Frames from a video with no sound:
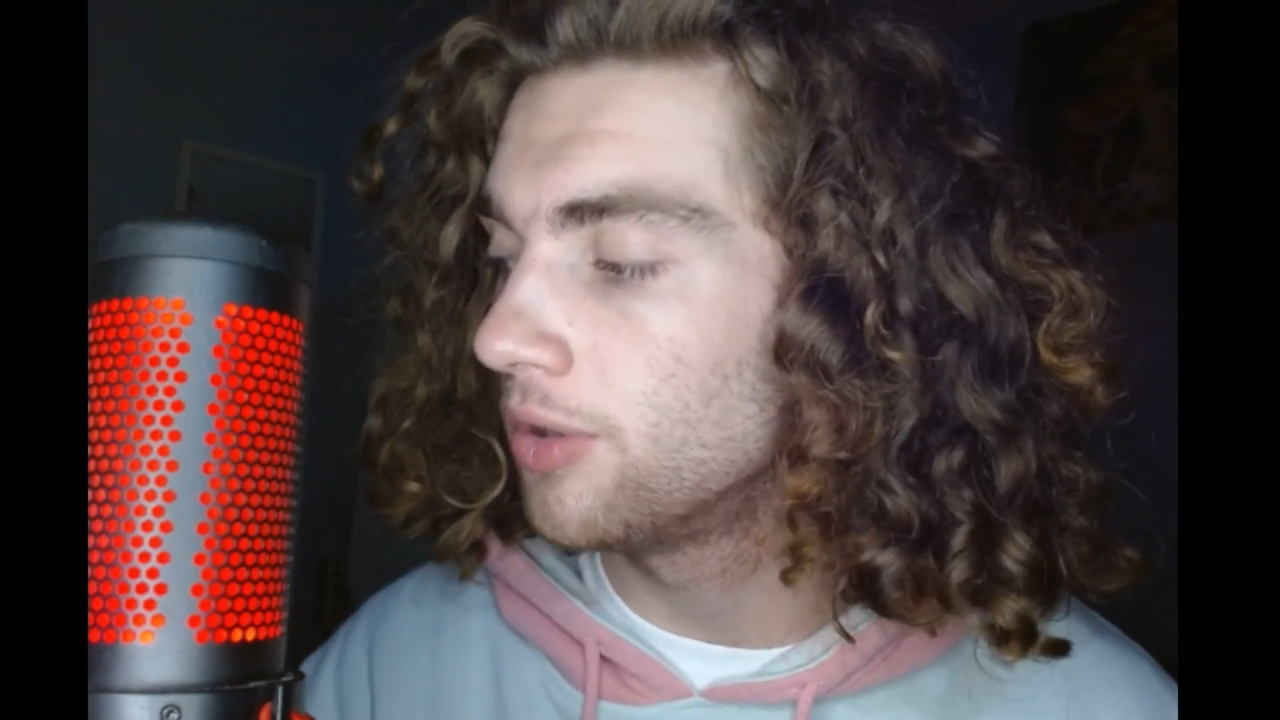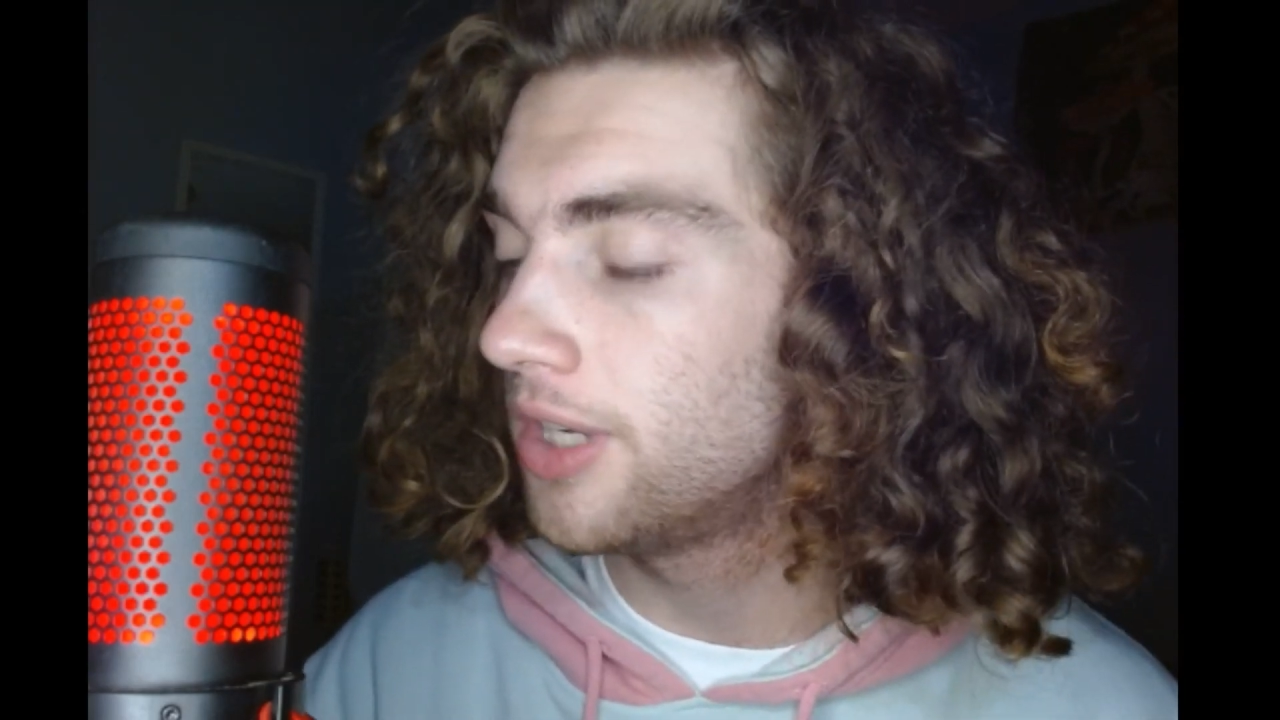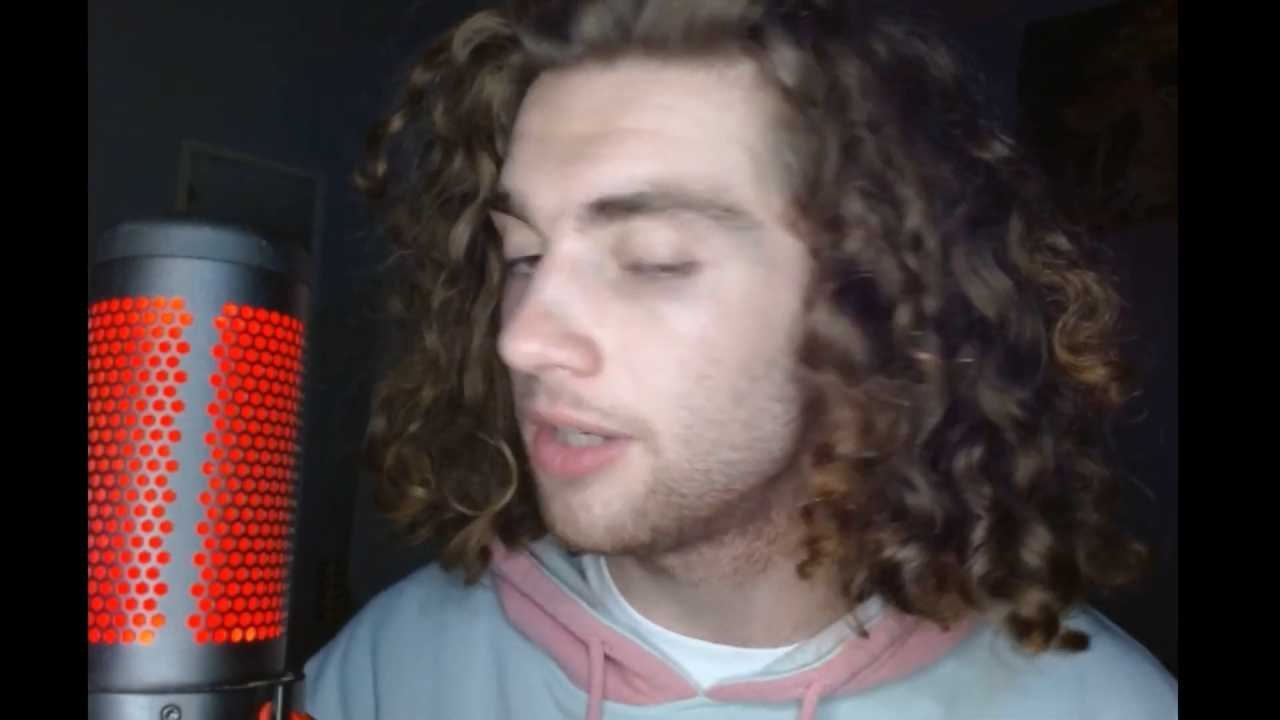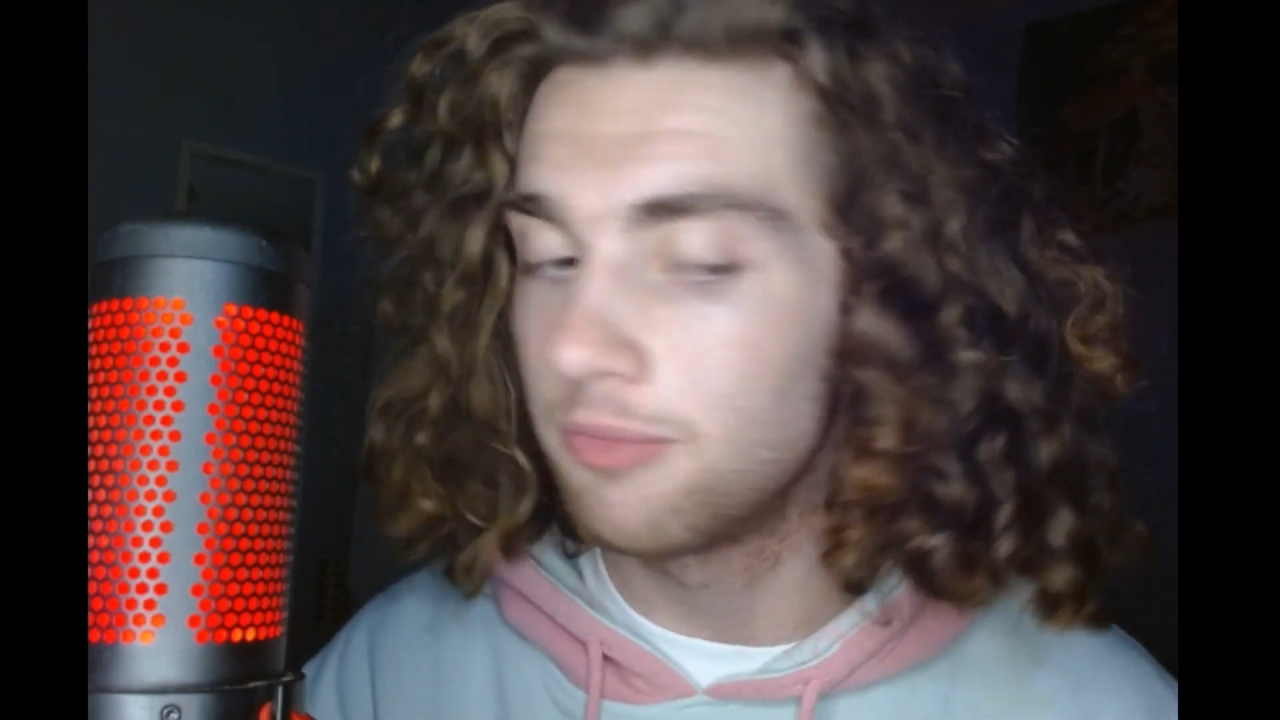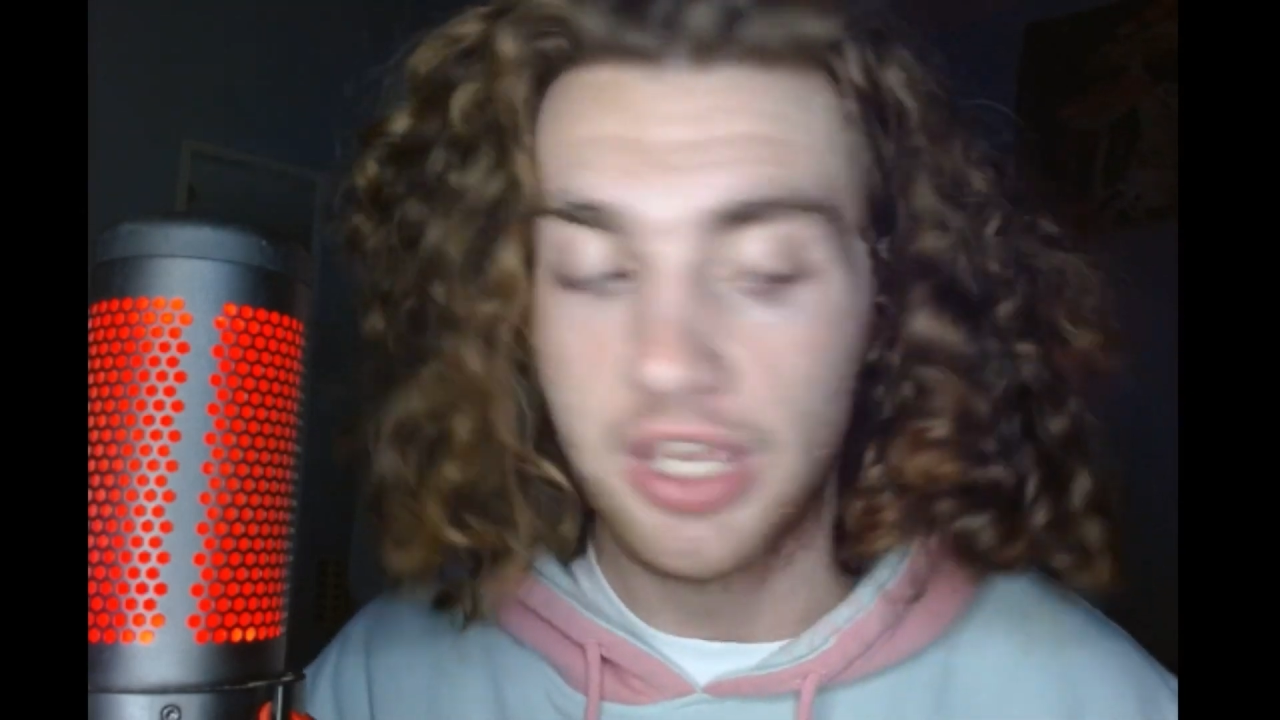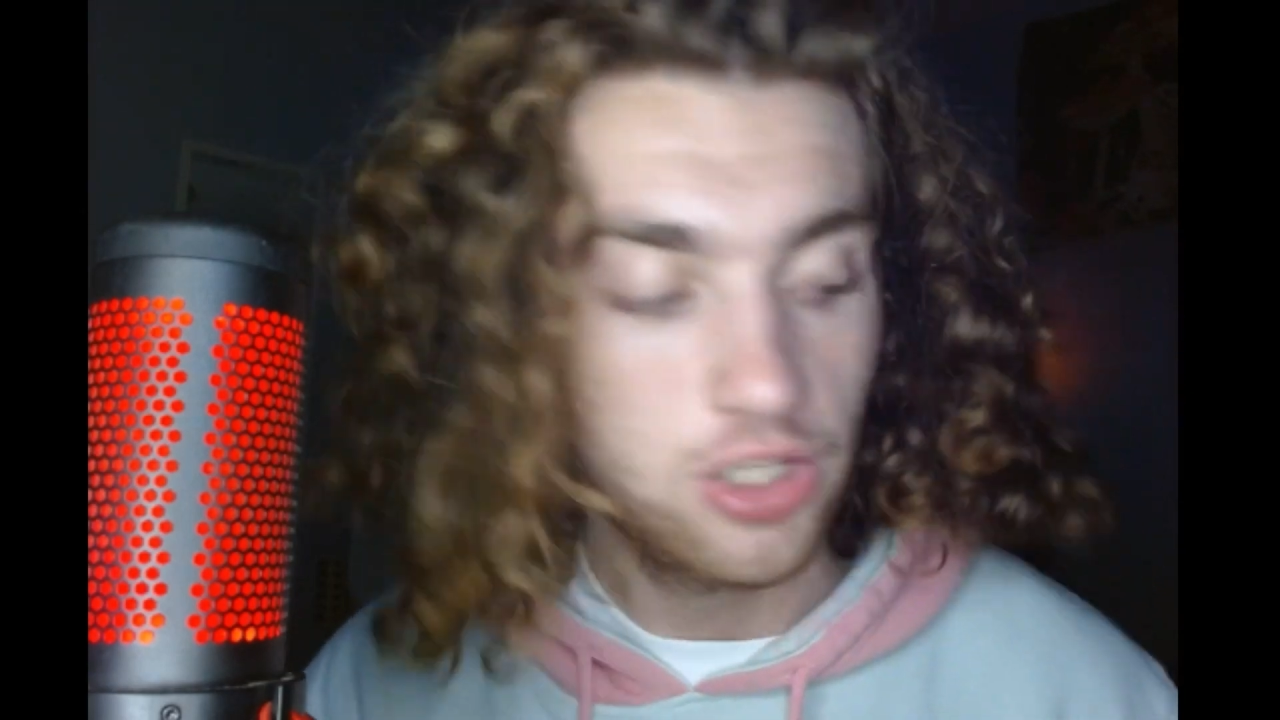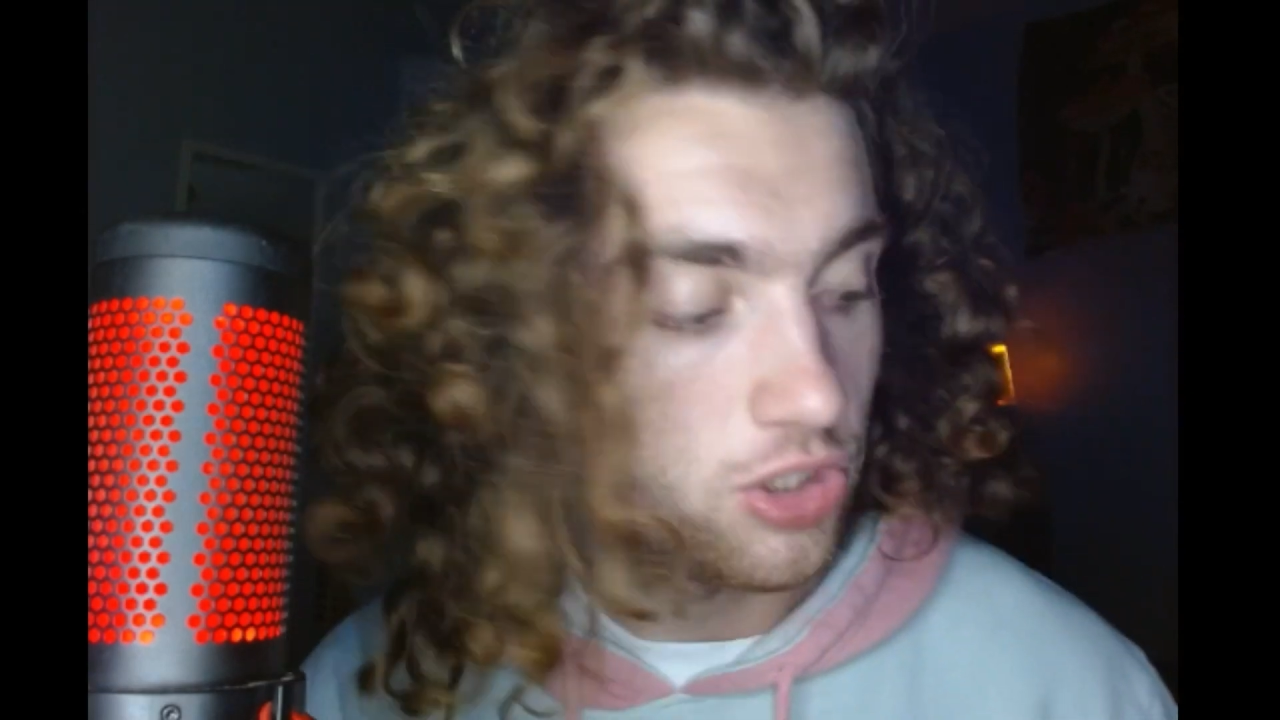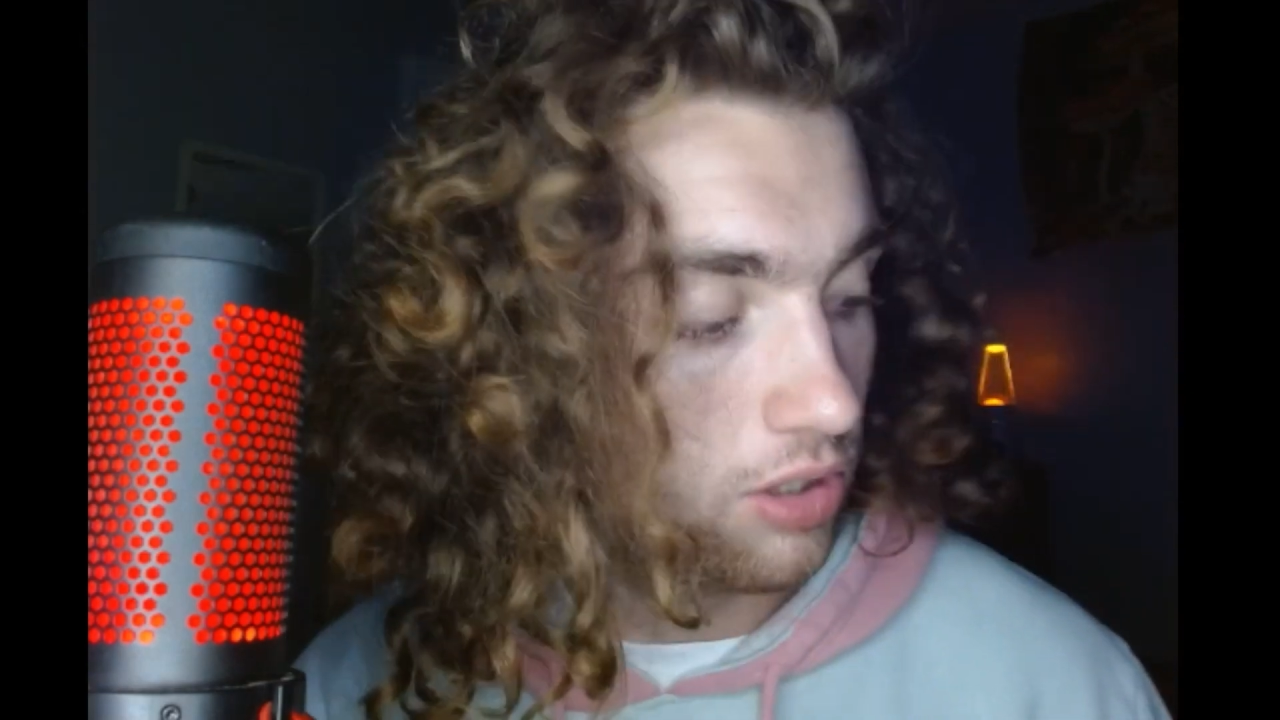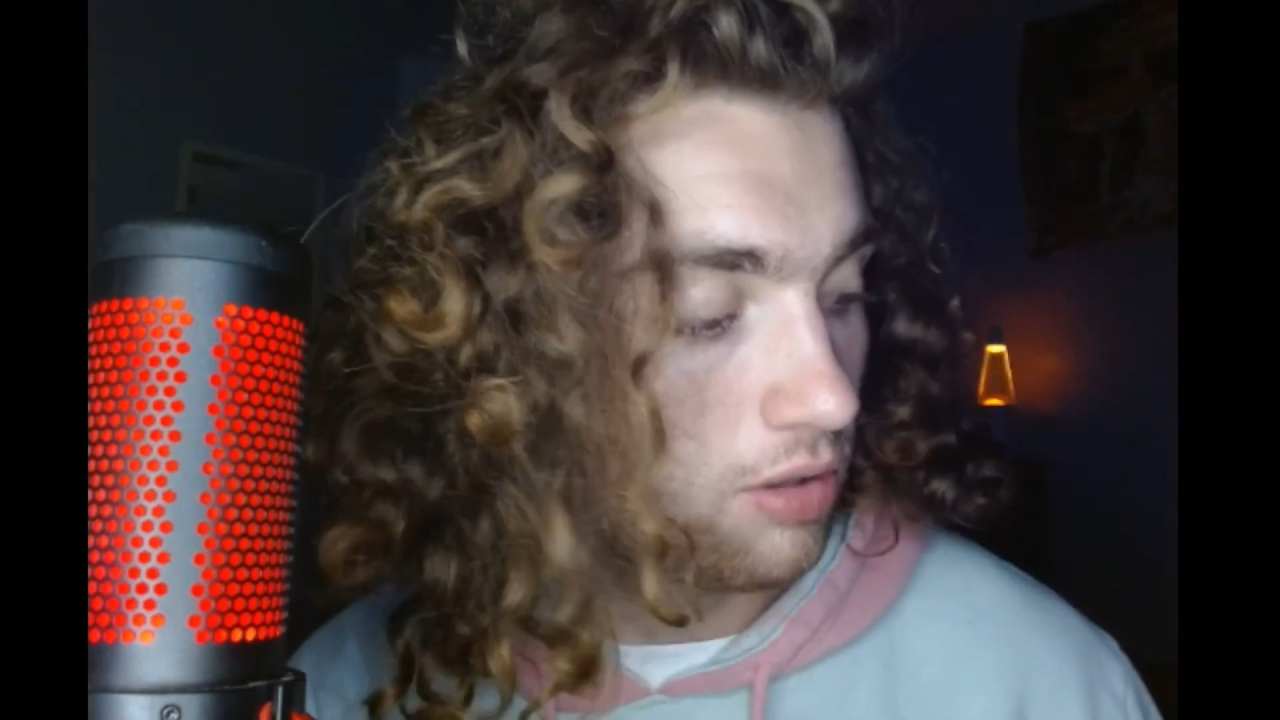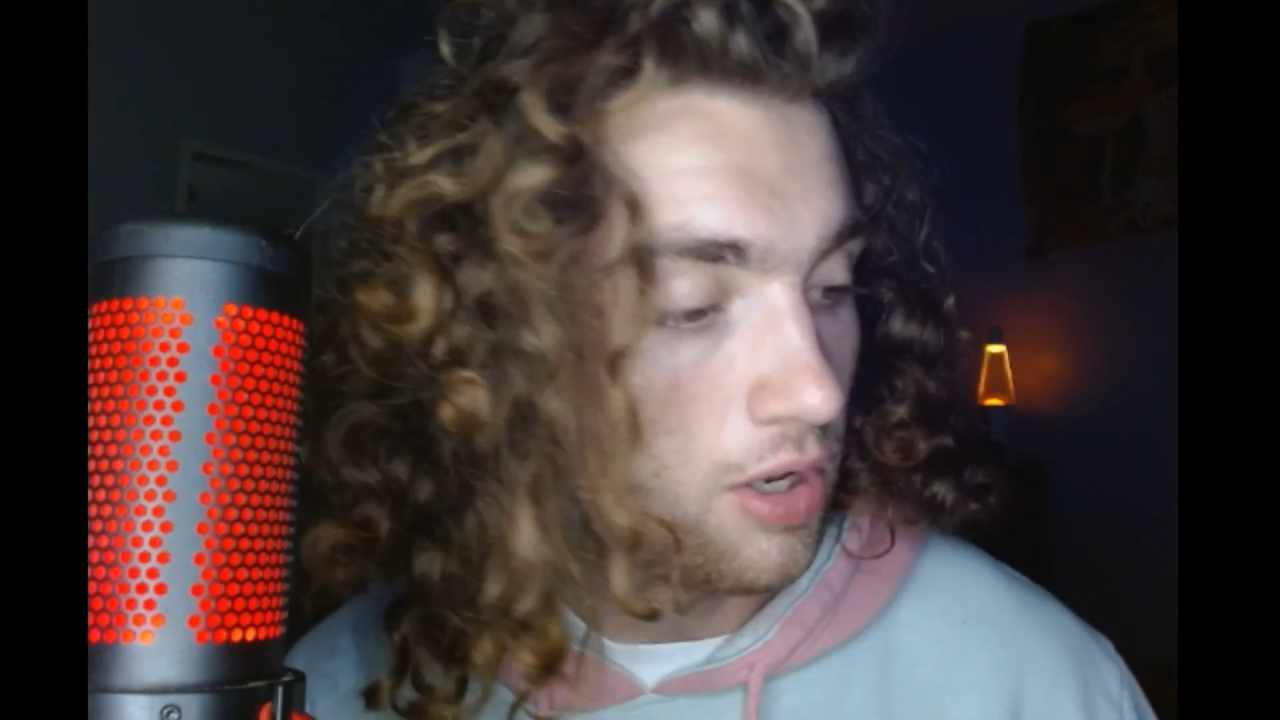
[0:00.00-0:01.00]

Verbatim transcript: Dick Nation